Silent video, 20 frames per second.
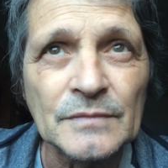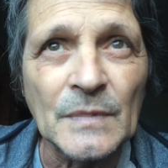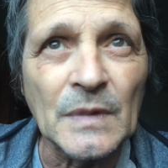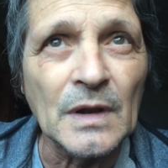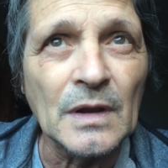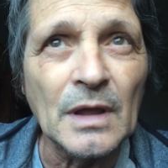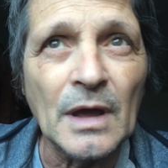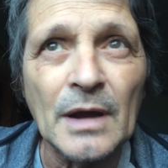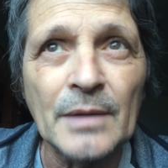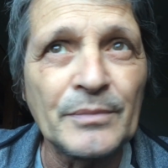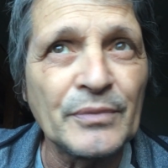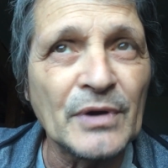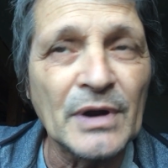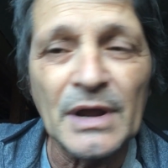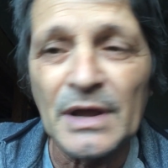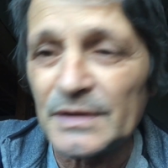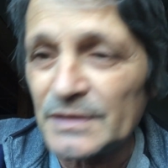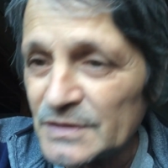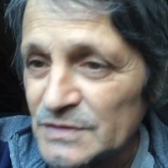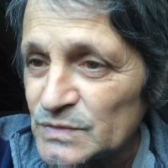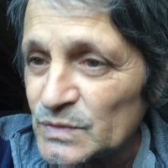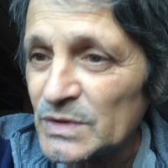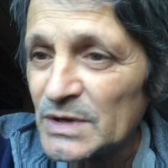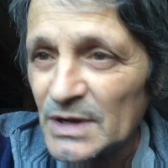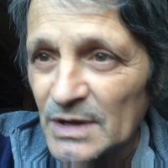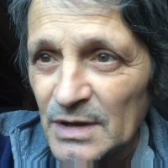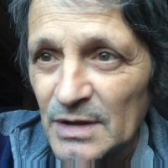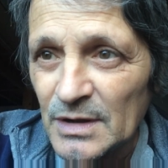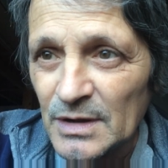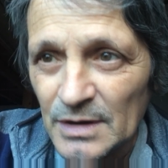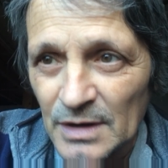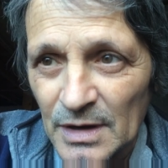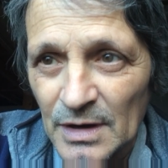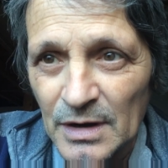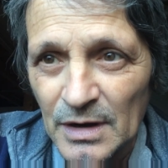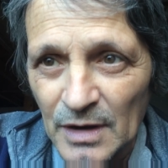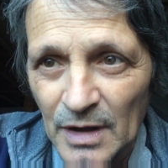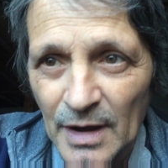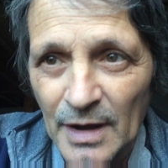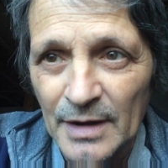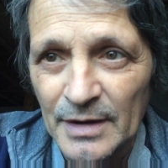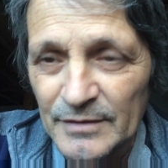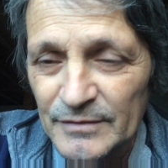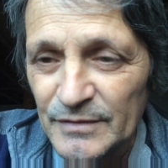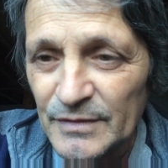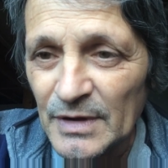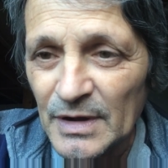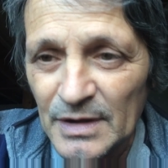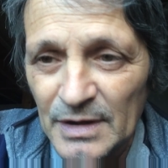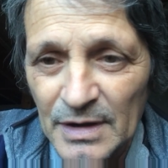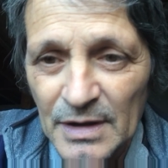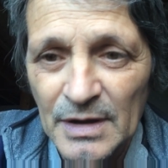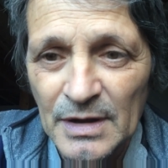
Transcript: a lot of praying this week. Did a lot of,